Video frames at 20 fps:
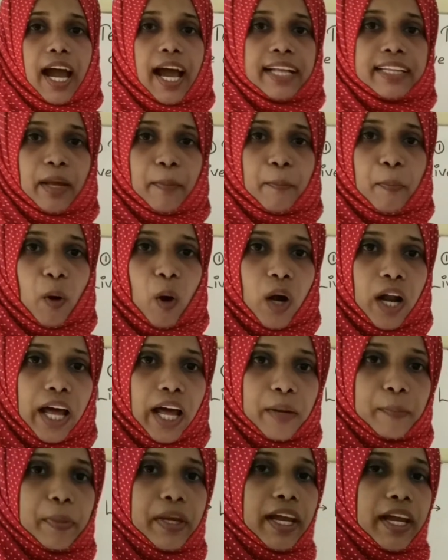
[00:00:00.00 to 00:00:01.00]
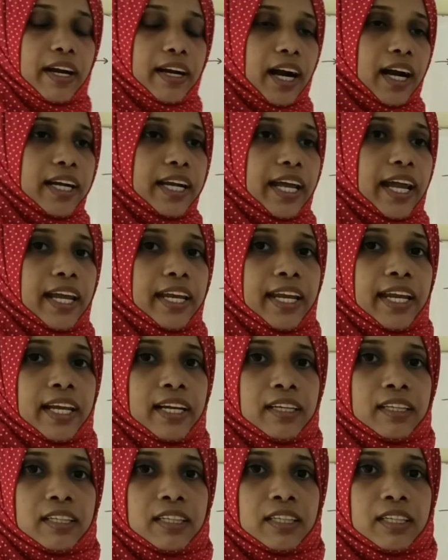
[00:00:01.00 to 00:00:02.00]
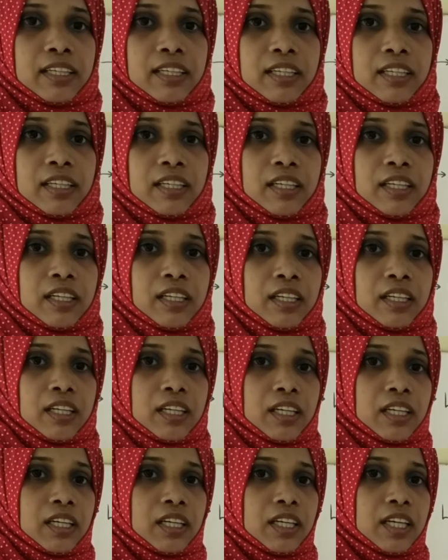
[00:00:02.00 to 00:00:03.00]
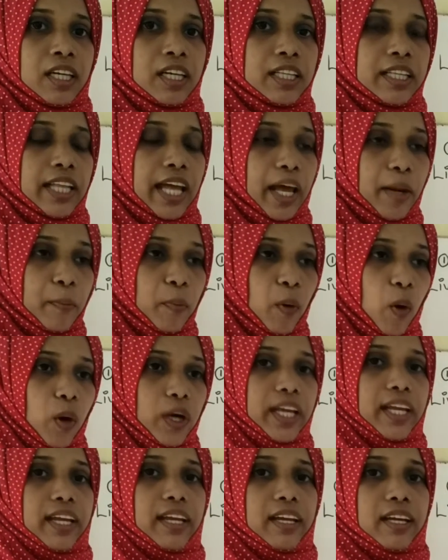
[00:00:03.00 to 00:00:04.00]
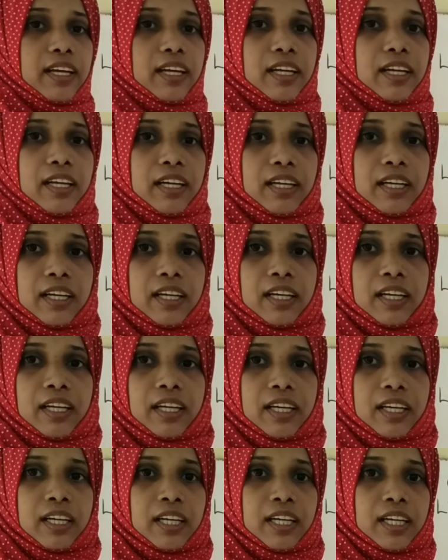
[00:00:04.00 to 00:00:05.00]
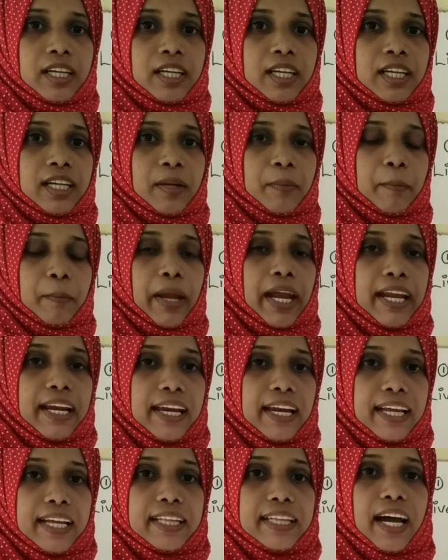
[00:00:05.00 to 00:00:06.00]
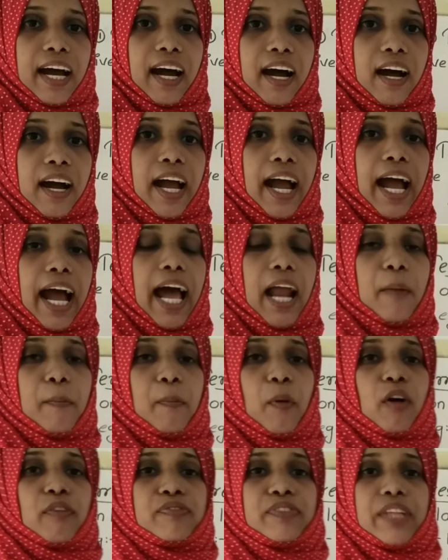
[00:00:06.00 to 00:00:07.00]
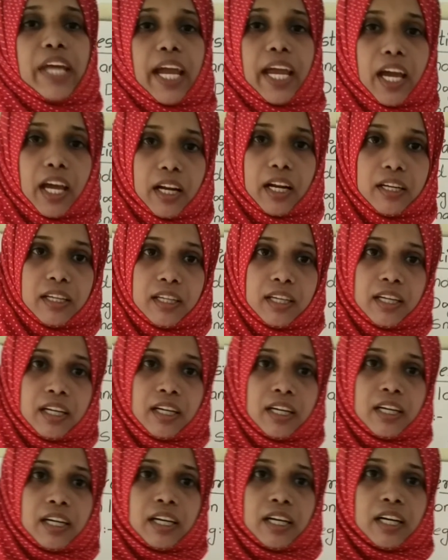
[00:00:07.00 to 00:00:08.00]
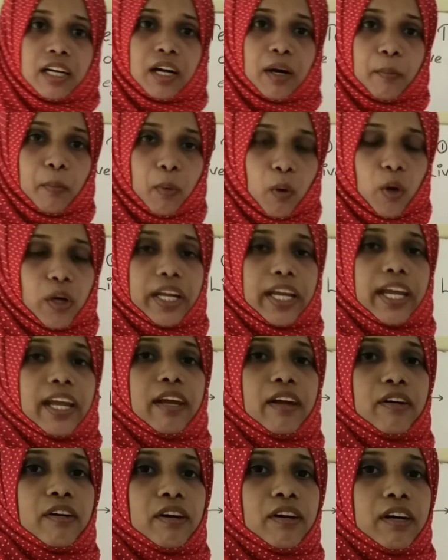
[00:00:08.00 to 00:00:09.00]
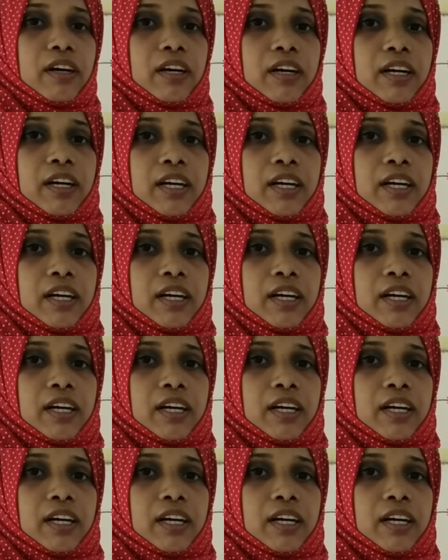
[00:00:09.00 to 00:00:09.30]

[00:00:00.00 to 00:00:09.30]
and the polar bear containing their body. Mainly the help of their body,